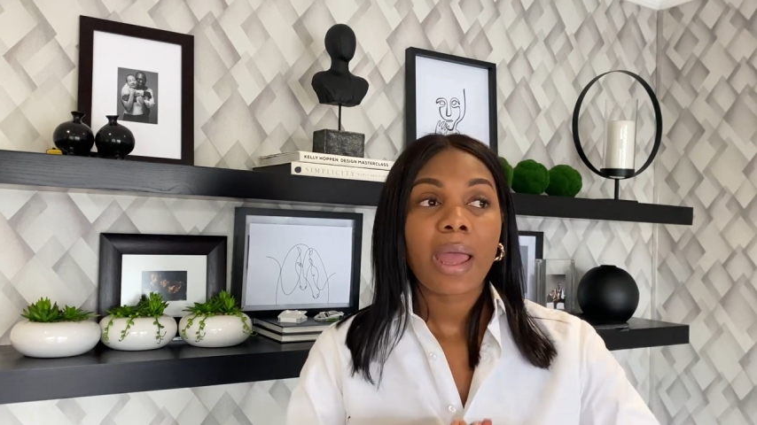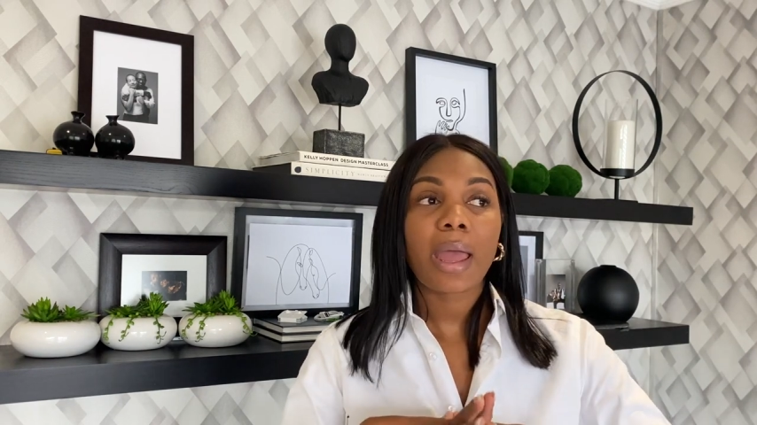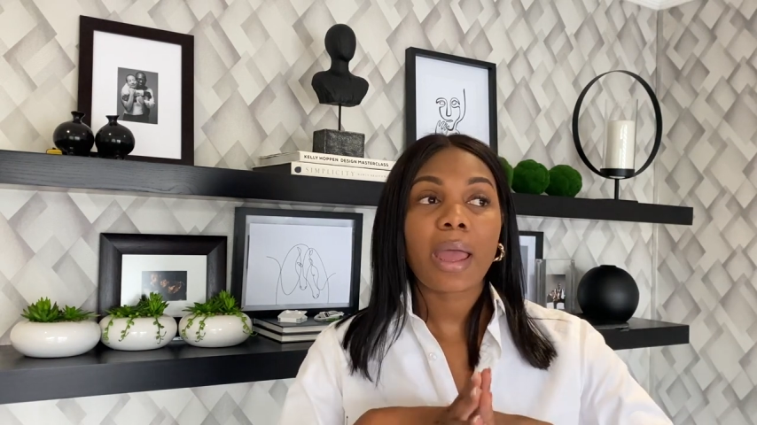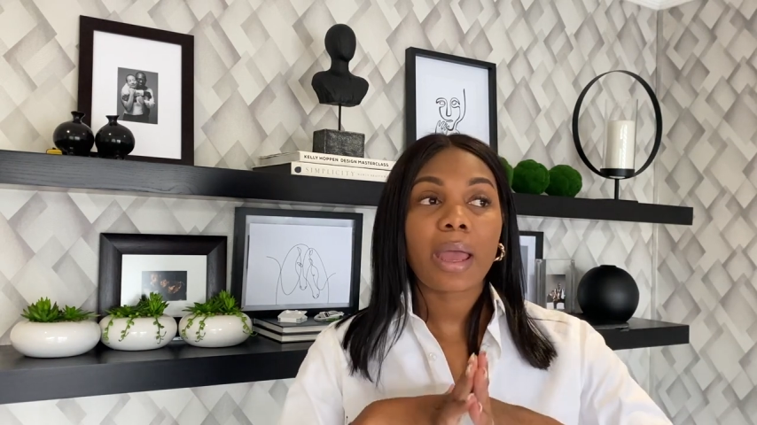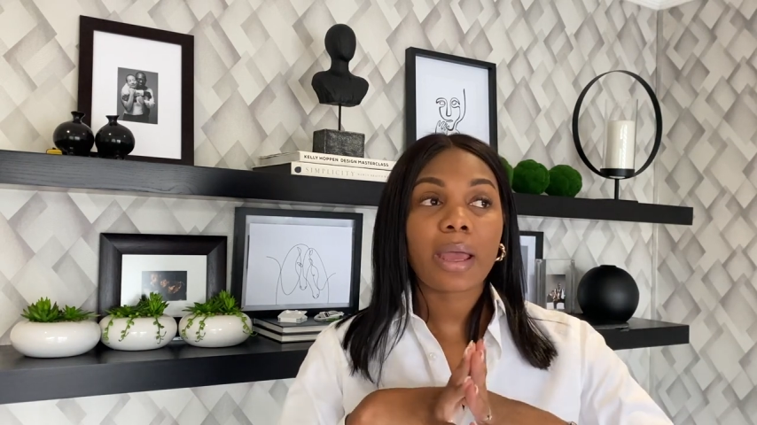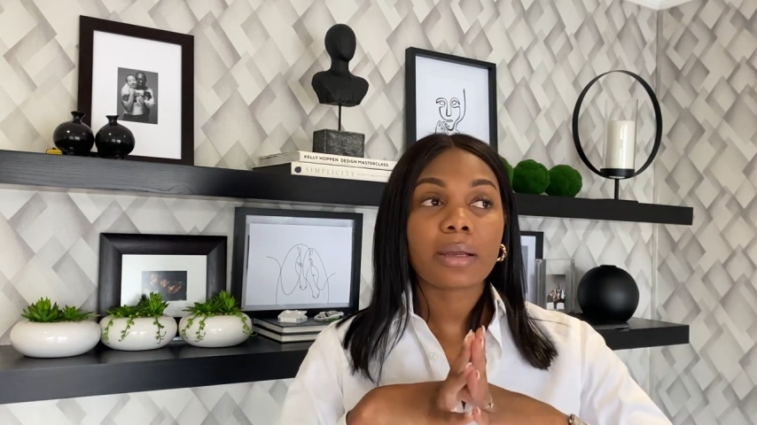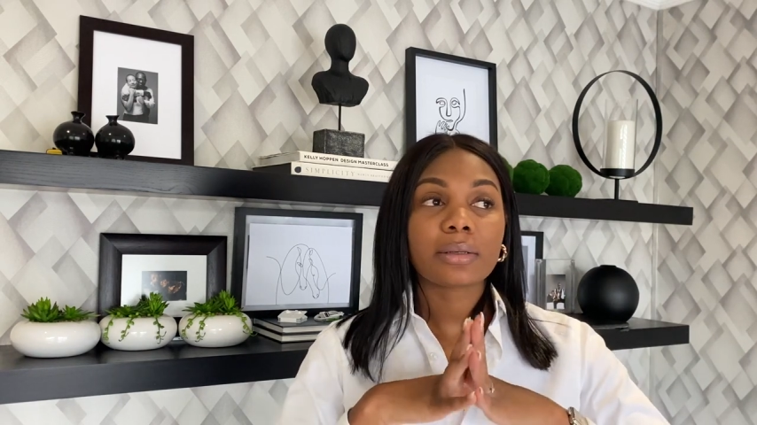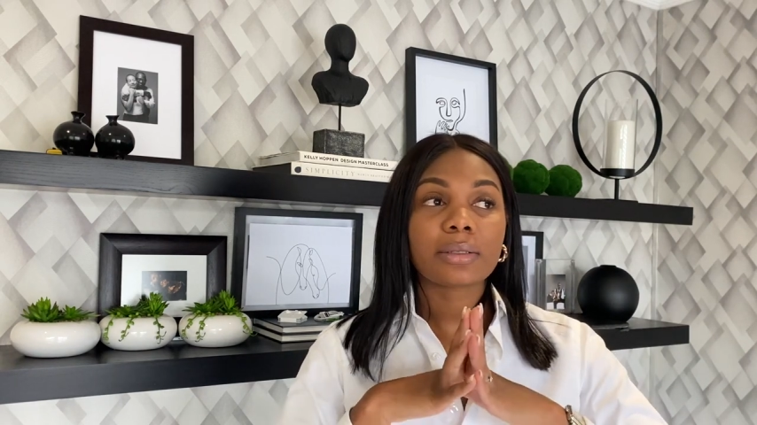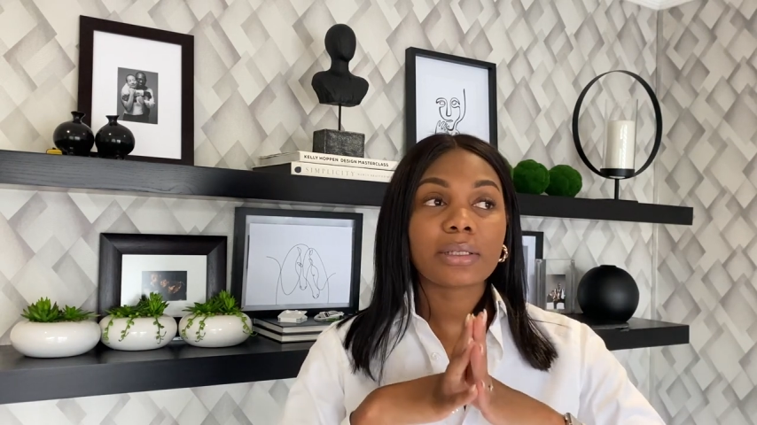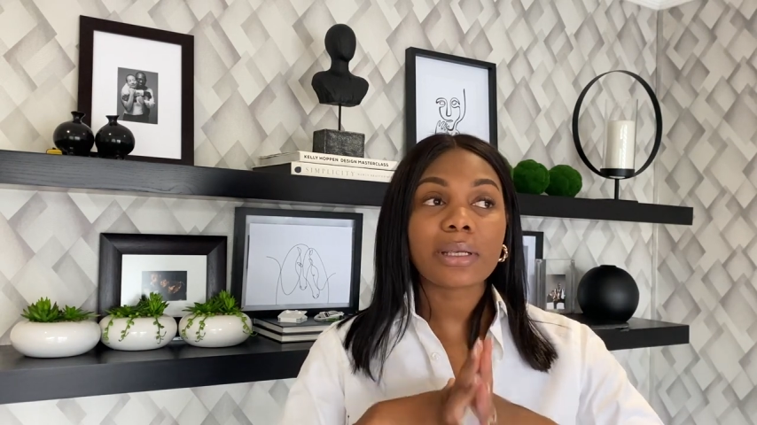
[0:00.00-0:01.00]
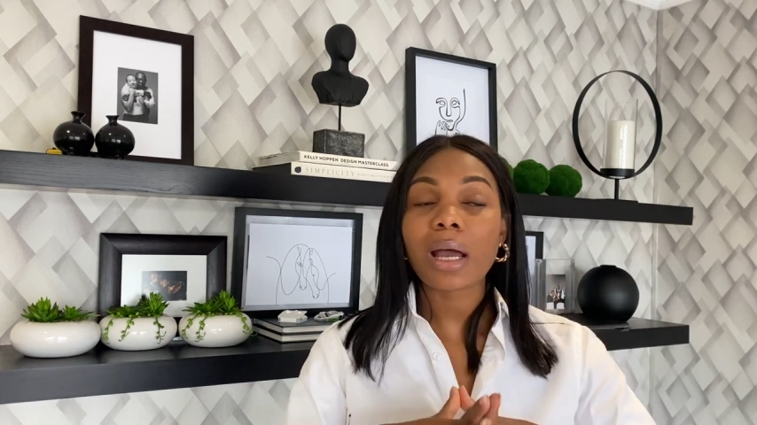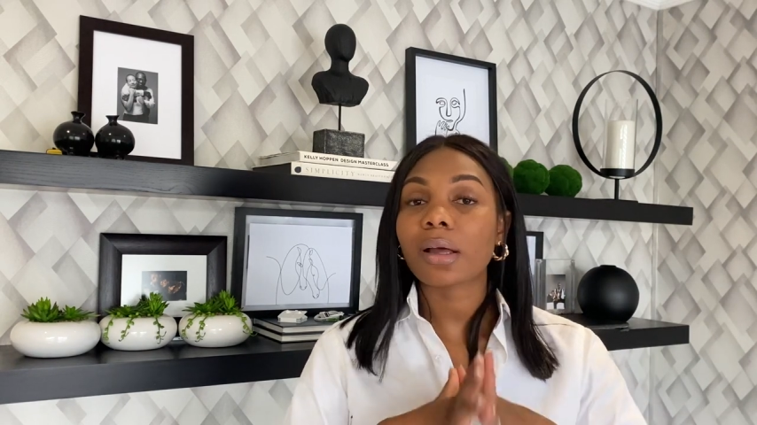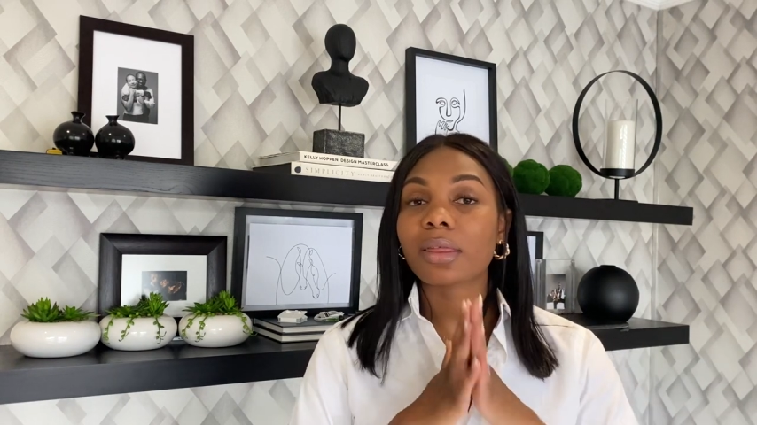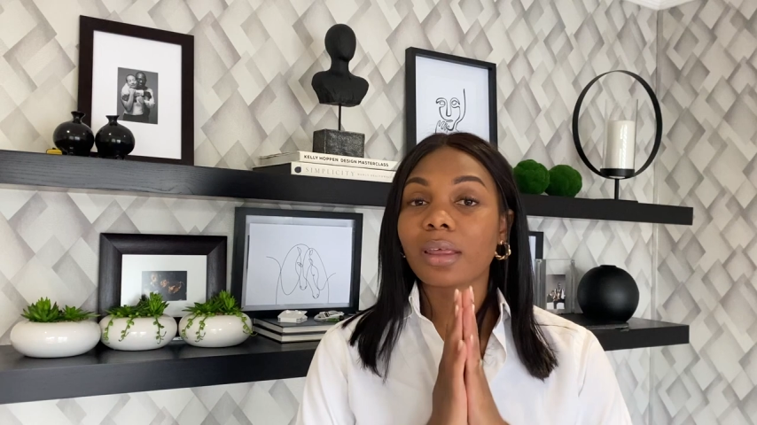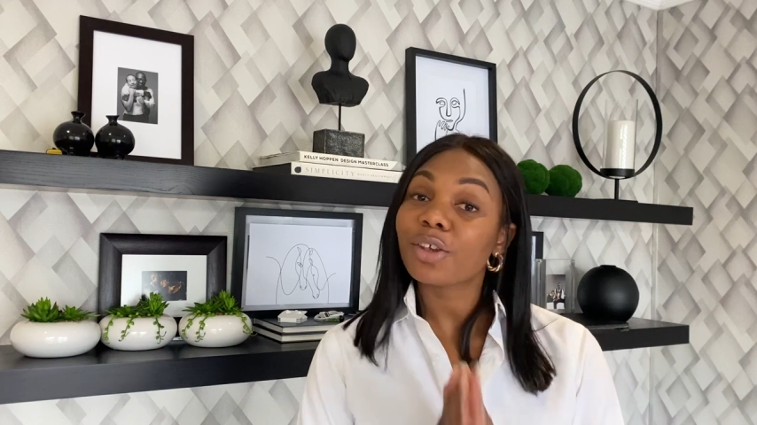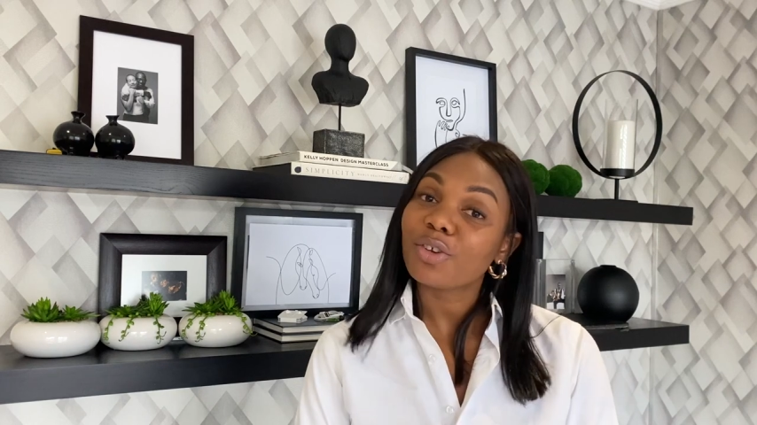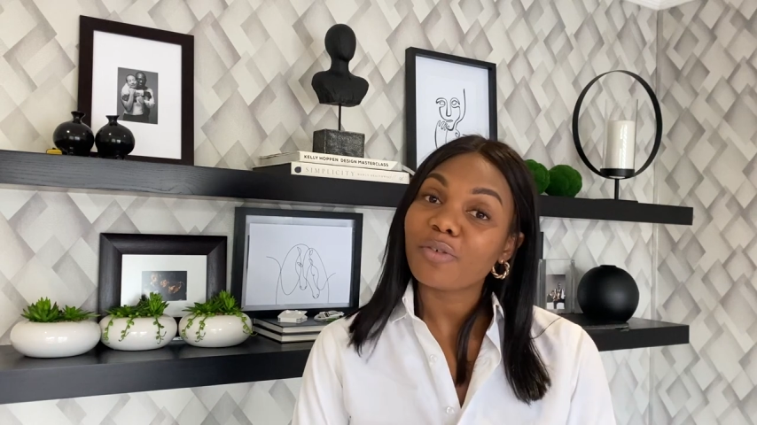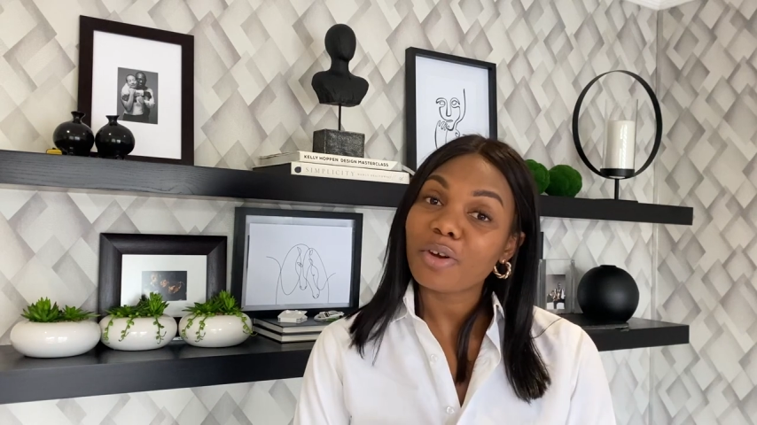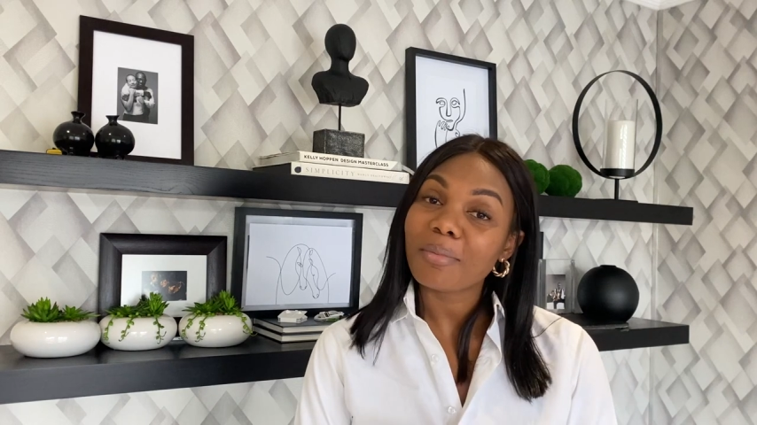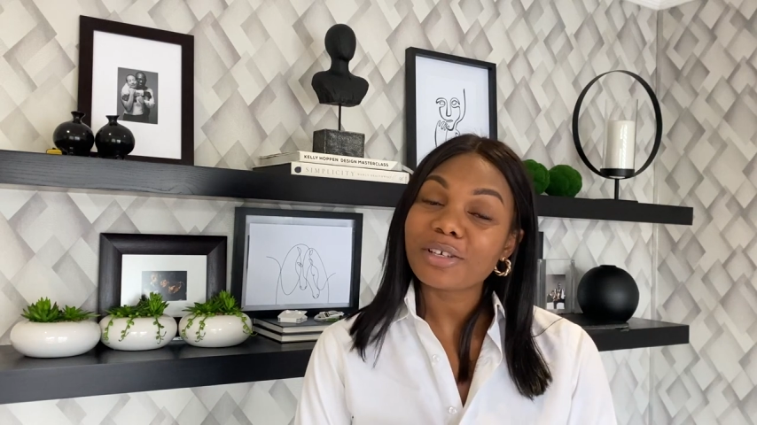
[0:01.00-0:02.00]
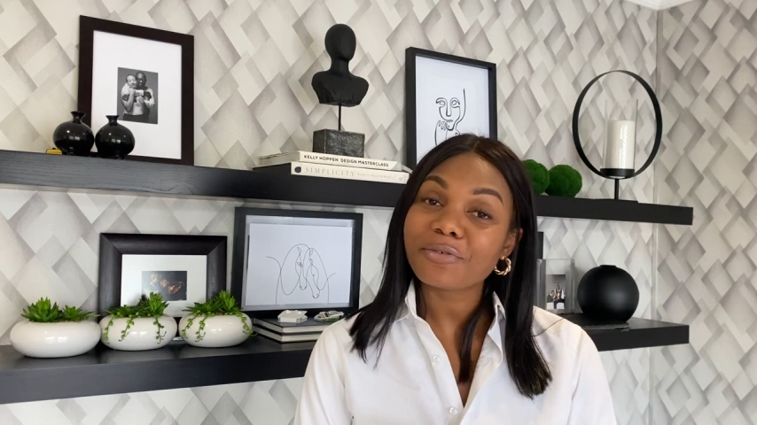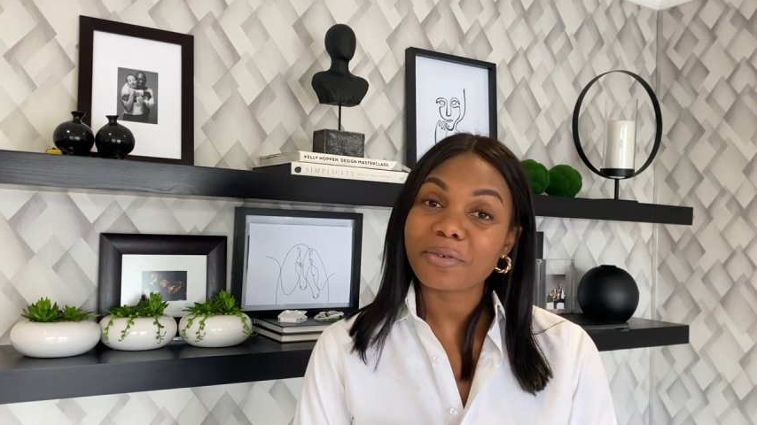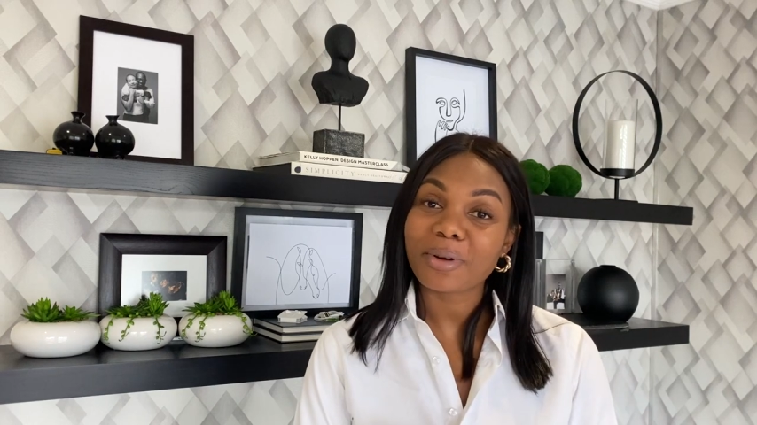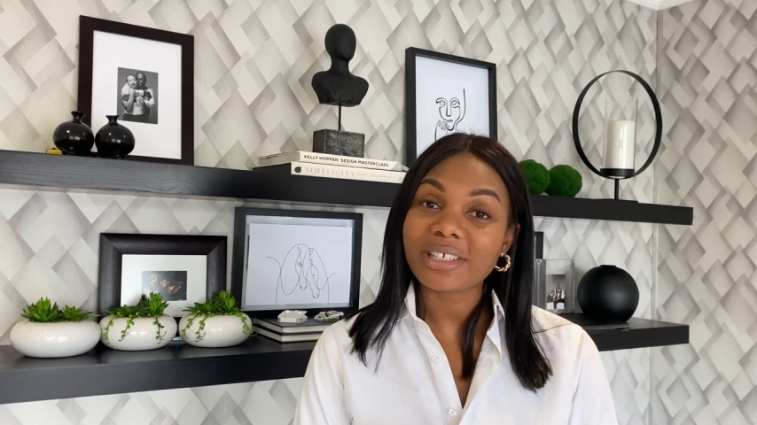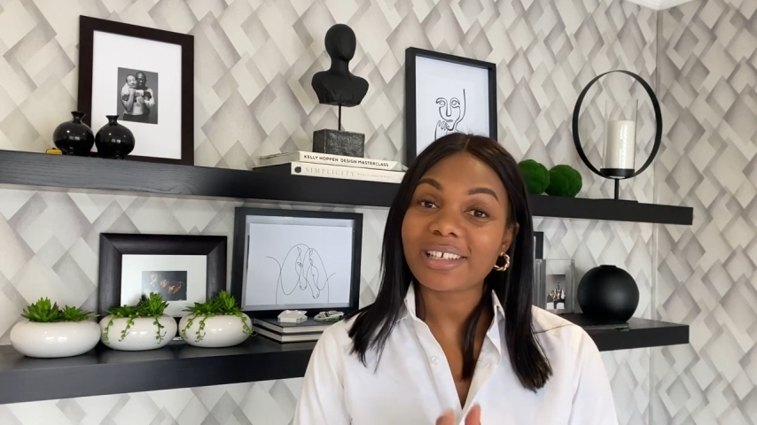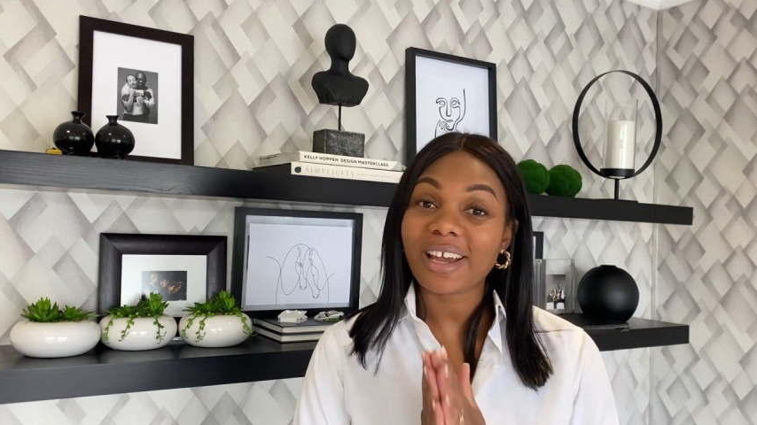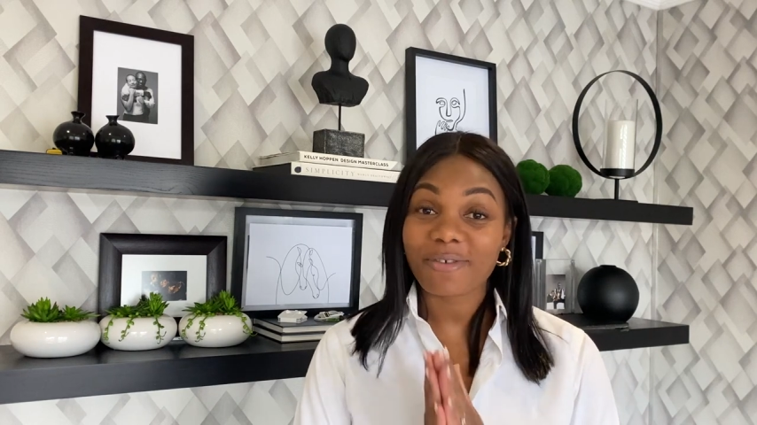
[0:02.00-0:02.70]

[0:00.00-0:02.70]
And yeah, thank you very much for watching.